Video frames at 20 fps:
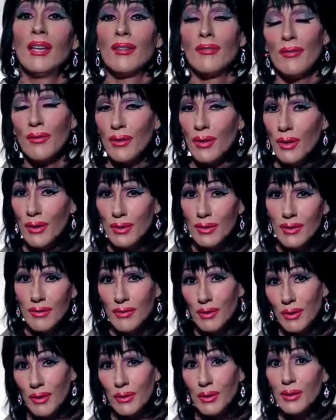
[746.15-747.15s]
And for those
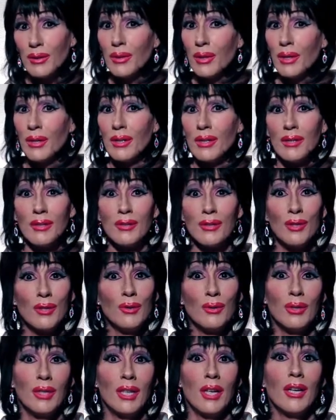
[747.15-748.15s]
of you who are
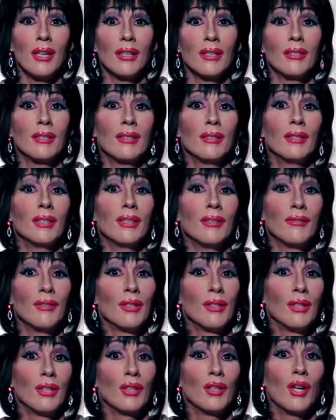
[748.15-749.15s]
too young to
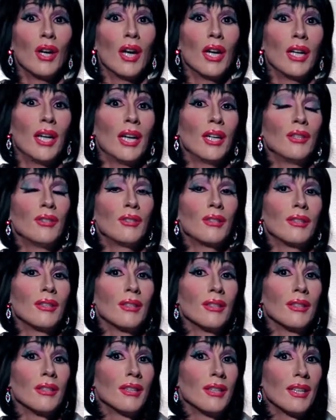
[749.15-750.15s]
have caught on to
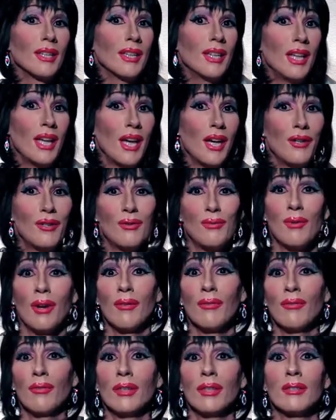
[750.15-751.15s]
the Clash
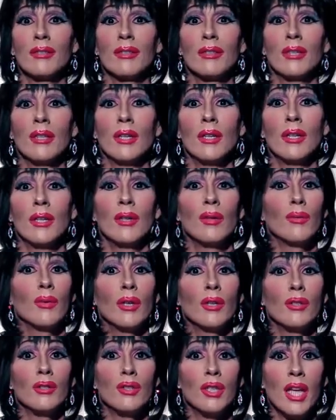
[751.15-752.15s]
reference,
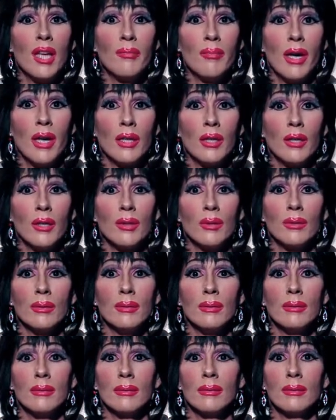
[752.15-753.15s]
well, shame on you.
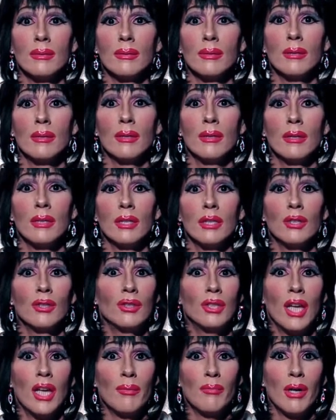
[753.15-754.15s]

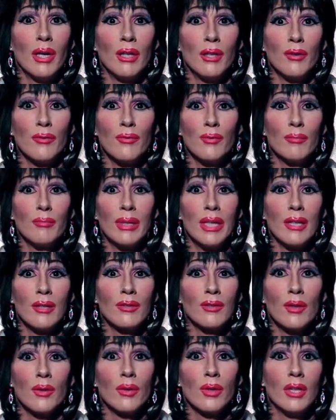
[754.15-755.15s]
Shame on you for
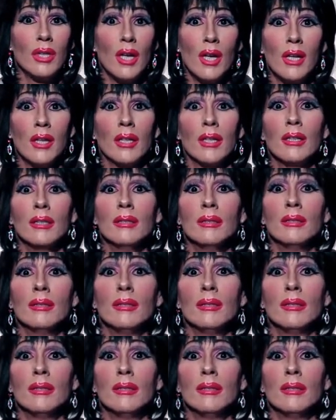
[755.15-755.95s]
being so young.